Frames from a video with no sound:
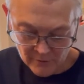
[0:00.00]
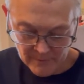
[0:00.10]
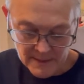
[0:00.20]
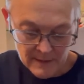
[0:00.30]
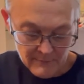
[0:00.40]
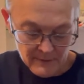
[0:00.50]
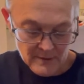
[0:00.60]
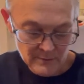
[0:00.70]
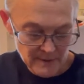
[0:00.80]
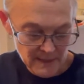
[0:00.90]
Let me see if
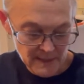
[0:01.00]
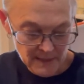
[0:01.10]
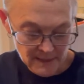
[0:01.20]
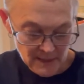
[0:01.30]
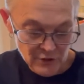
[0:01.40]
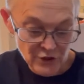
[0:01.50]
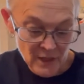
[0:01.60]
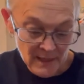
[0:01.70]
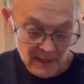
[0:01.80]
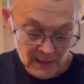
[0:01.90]
this one says. It's a
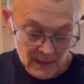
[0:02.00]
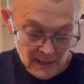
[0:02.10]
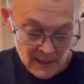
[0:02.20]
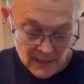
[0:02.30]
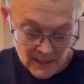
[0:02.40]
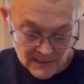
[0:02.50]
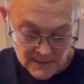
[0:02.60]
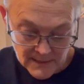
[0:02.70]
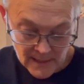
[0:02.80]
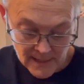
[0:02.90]
jegging. It's a
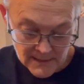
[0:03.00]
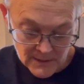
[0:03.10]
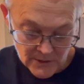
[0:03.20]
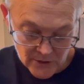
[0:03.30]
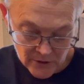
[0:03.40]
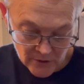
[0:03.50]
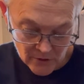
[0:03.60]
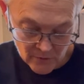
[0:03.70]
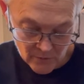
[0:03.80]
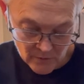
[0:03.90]
size
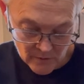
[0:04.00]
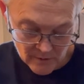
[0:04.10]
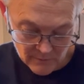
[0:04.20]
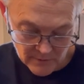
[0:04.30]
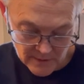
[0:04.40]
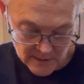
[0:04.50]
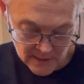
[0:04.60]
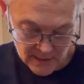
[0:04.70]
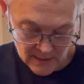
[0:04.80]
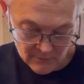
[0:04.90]
2. I'm going to
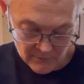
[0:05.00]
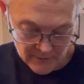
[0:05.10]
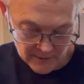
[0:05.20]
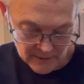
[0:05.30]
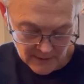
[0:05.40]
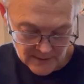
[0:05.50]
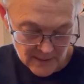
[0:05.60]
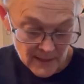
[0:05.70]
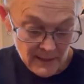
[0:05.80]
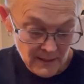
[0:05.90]
see. I don't think they
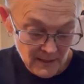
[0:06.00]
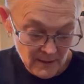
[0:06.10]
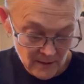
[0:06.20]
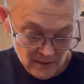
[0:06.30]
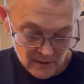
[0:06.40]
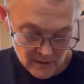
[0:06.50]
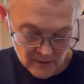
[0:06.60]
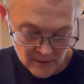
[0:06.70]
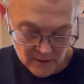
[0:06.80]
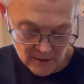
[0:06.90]
say
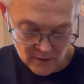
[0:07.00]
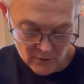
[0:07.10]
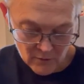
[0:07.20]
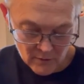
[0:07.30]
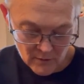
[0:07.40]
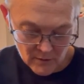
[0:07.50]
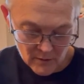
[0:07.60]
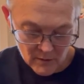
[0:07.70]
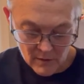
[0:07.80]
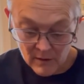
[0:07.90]
the year.
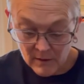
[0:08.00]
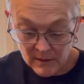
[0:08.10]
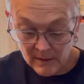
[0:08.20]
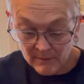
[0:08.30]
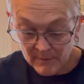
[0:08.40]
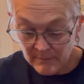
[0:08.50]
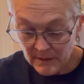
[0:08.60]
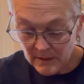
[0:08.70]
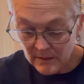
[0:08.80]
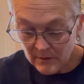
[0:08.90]
Yeah, maybe
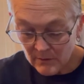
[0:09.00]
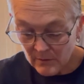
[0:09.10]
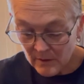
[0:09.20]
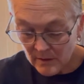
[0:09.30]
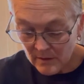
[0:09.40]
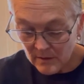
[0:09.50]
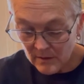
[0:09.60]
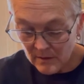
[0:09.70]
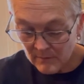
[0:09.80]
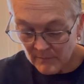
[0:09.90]
they do.
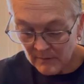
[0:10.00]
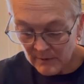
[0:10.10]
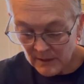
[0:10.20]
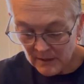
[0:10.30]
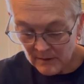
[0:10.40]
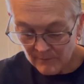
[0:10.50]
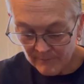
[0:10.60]
Maybe they don't.